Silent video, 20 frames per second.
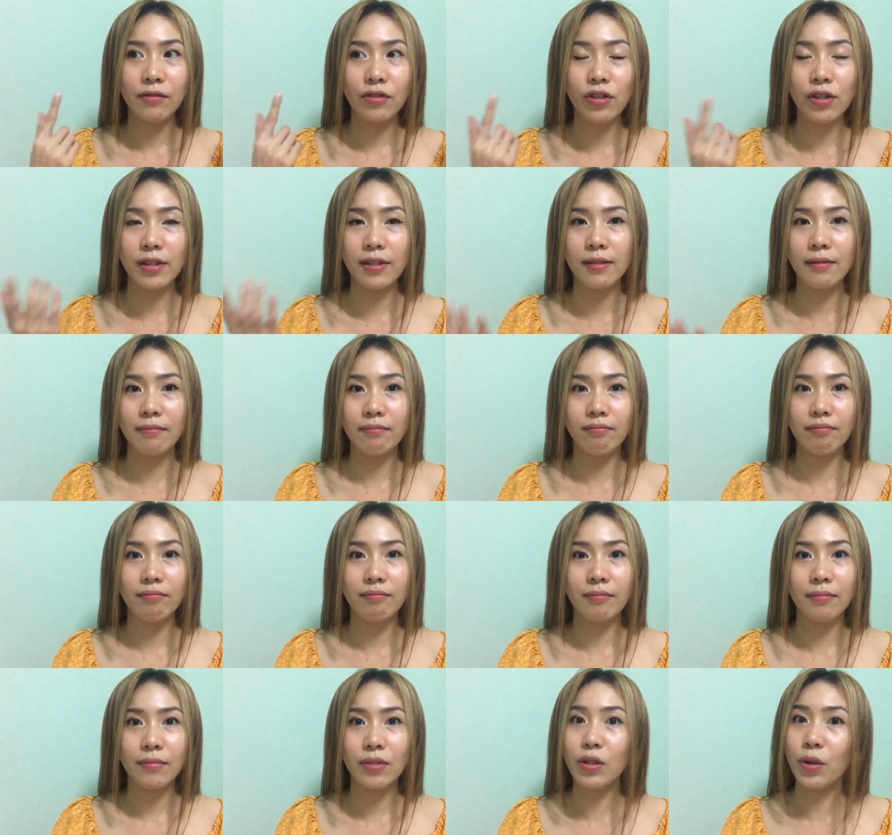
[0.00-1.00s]
just
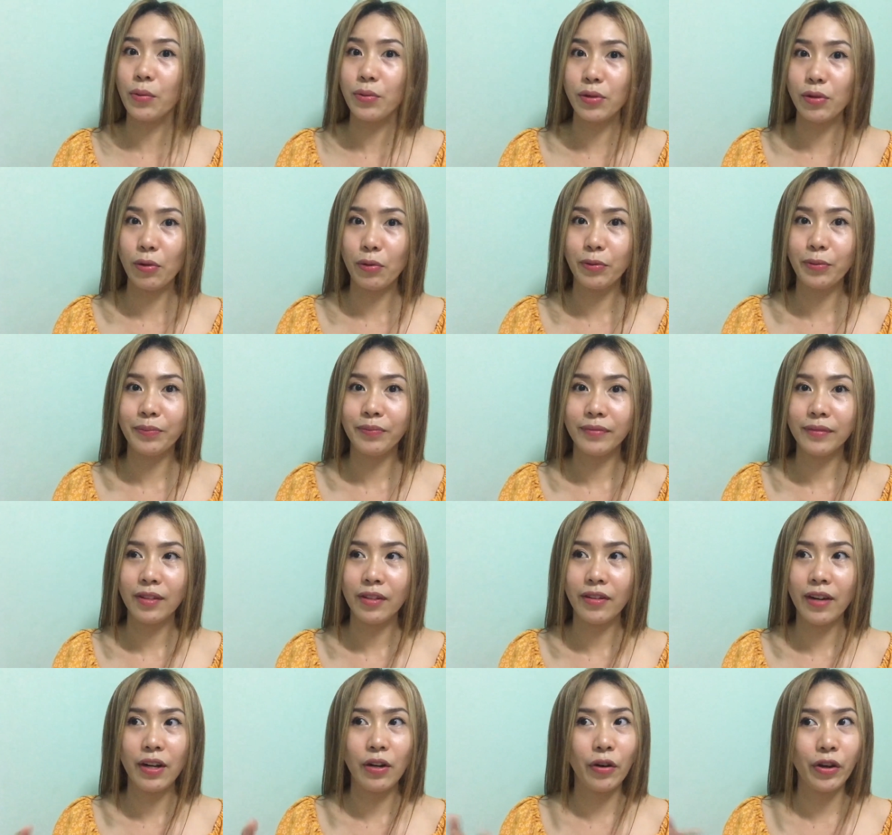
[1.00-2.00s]
so-so,
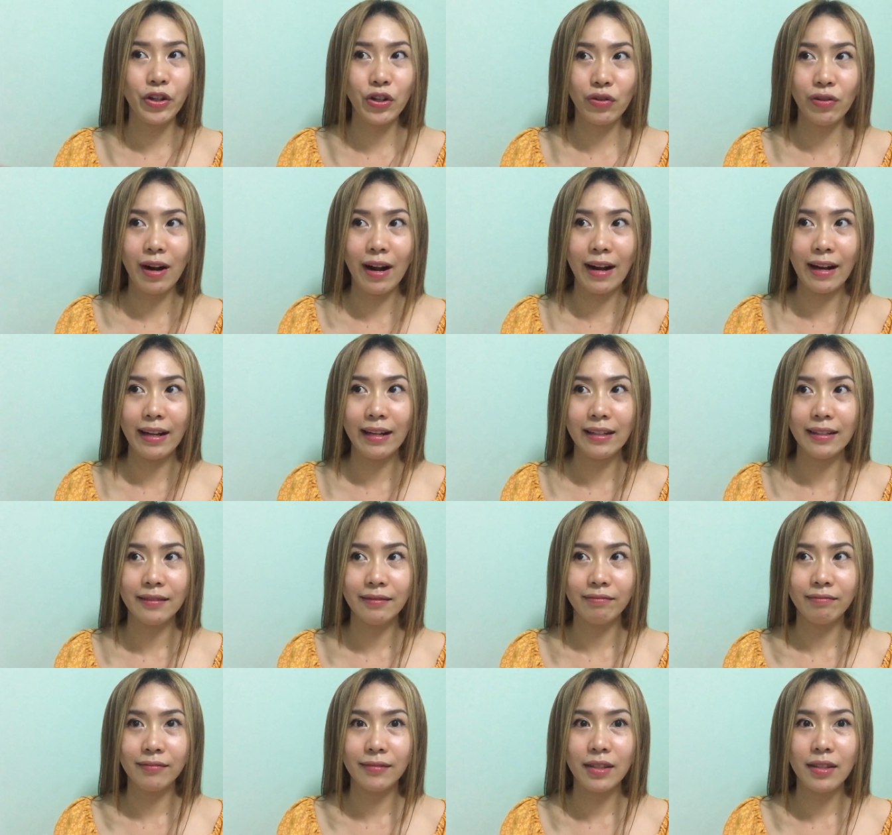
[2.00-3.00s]
alright, or dry
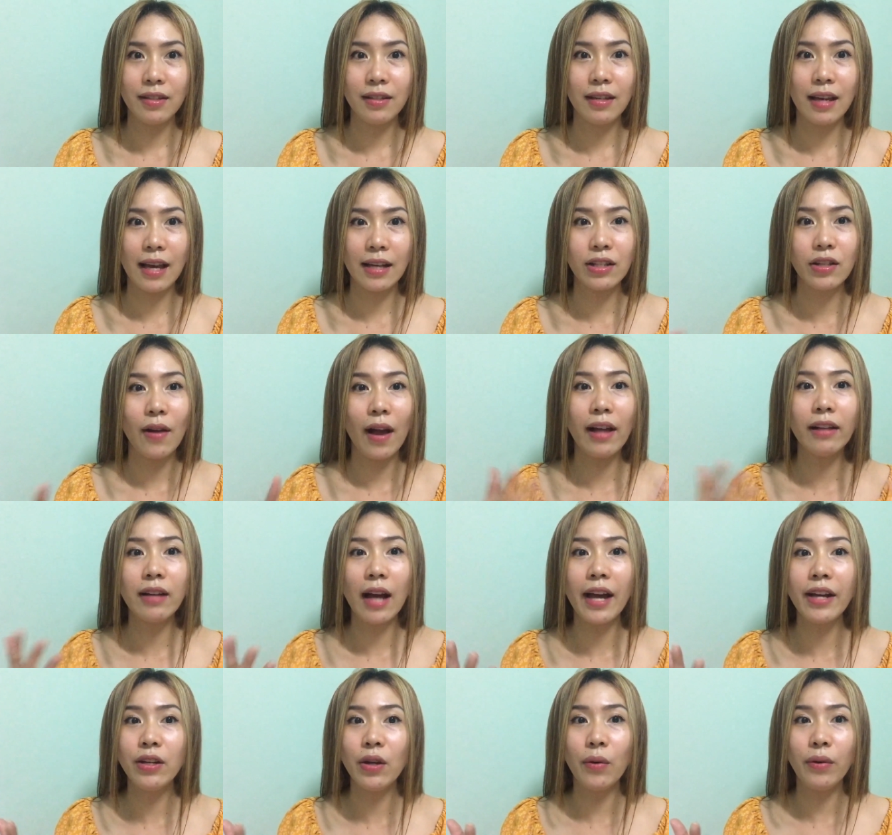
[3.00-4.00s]
yeah so I,
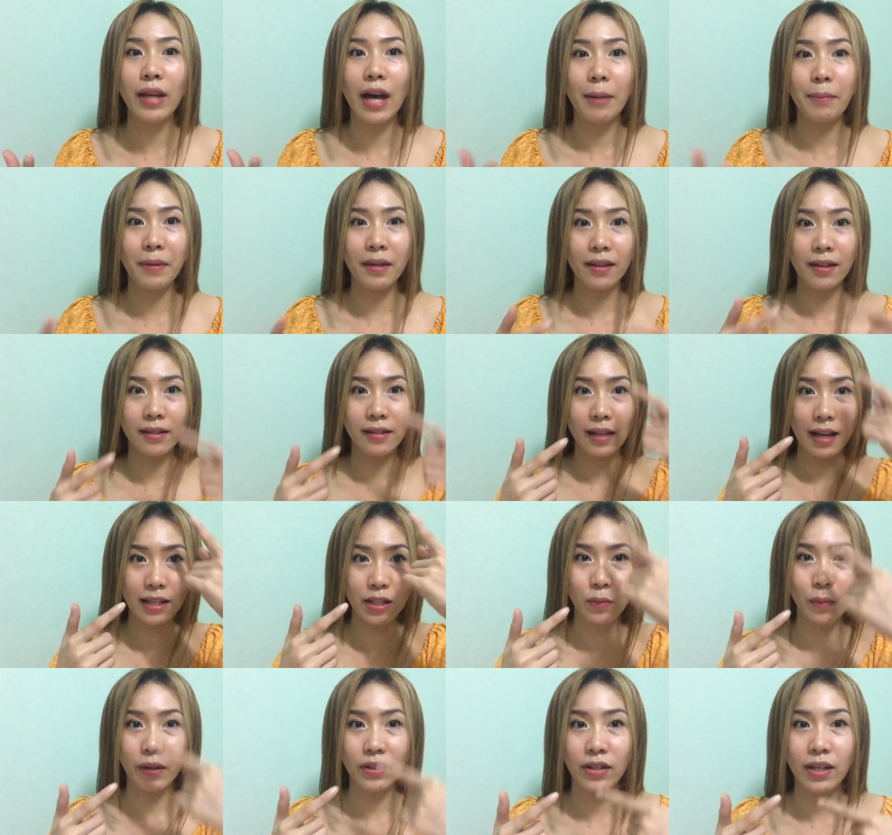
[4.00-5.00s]
I know that because
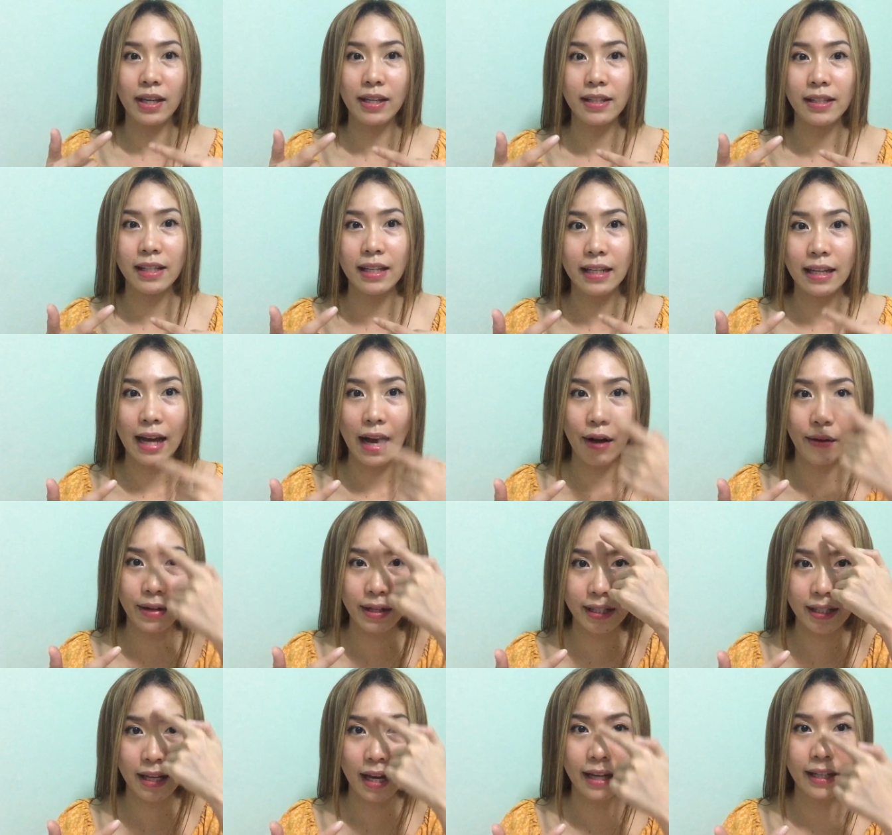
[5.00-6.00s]
as what you can see now
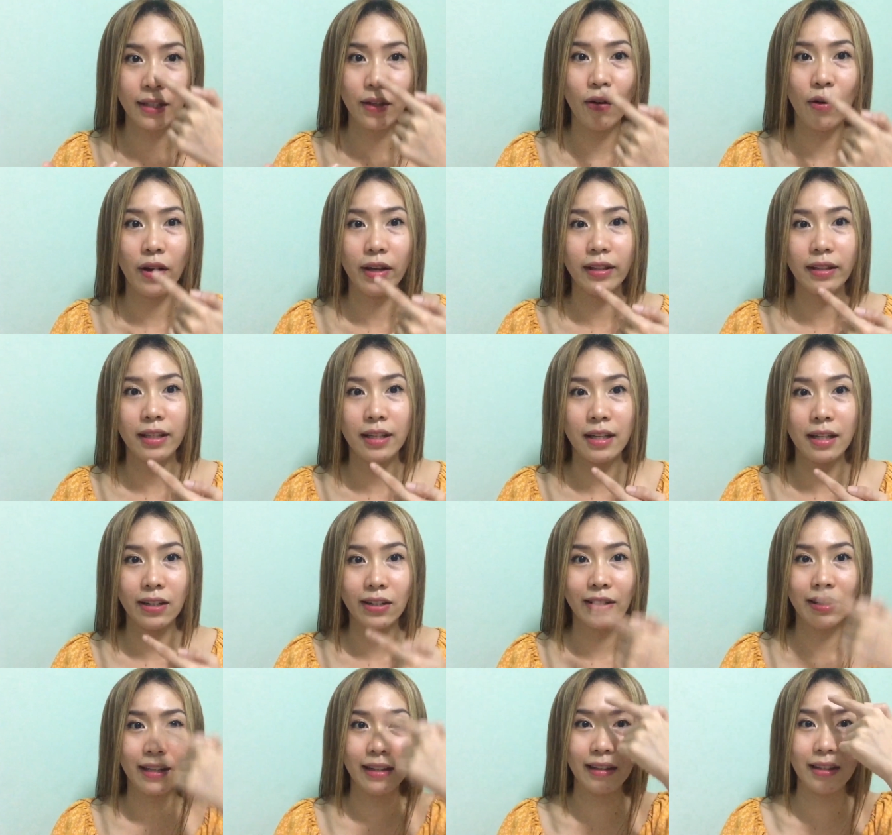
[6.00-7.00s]
it's kind of oily
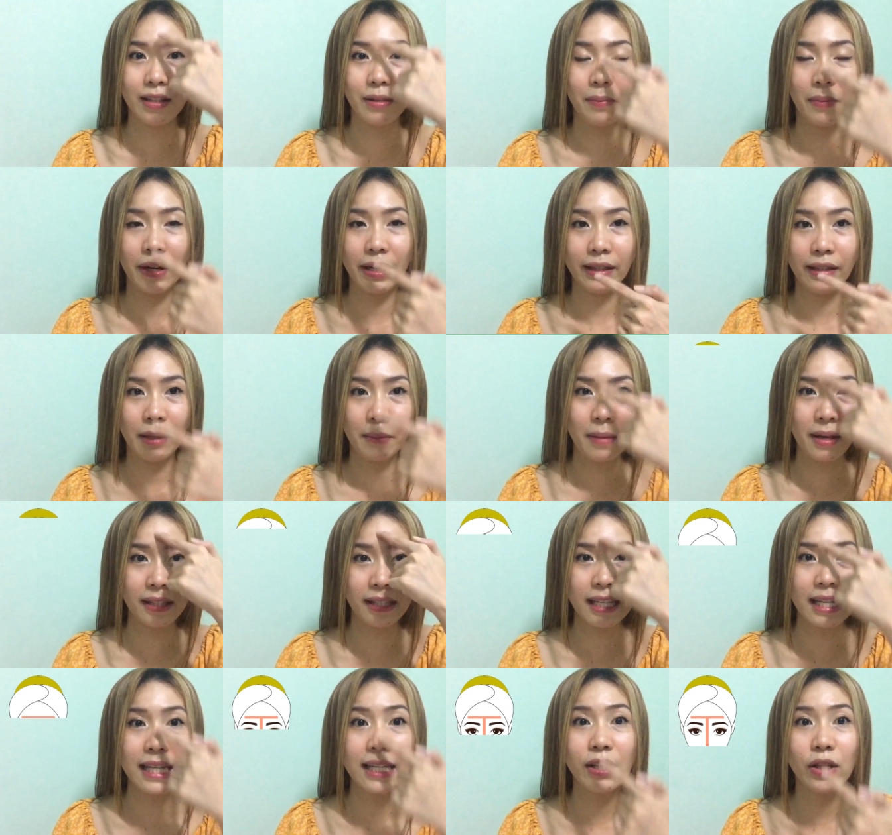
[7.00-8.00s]
here in this part like my
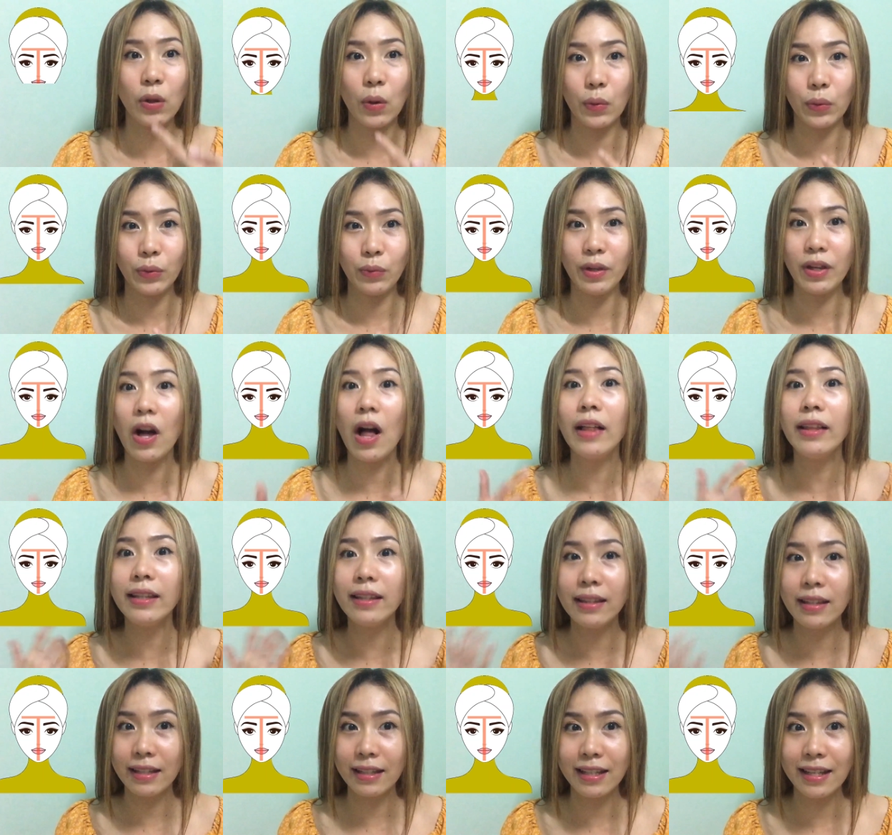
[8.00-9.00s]
t-zone we call
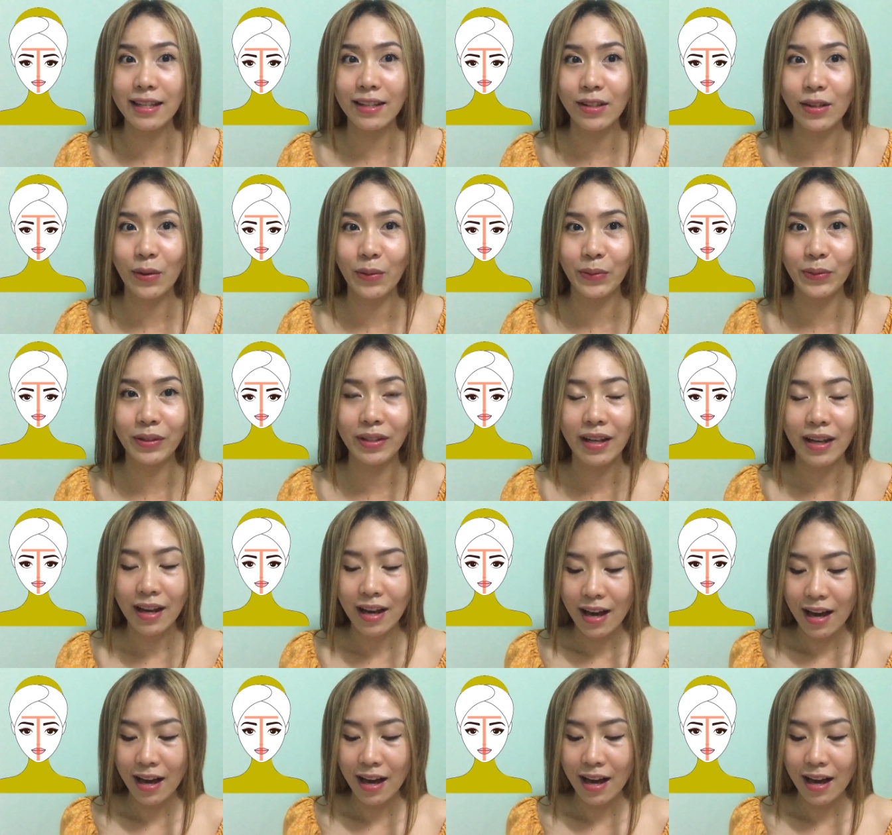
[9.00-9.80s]
it the t-zone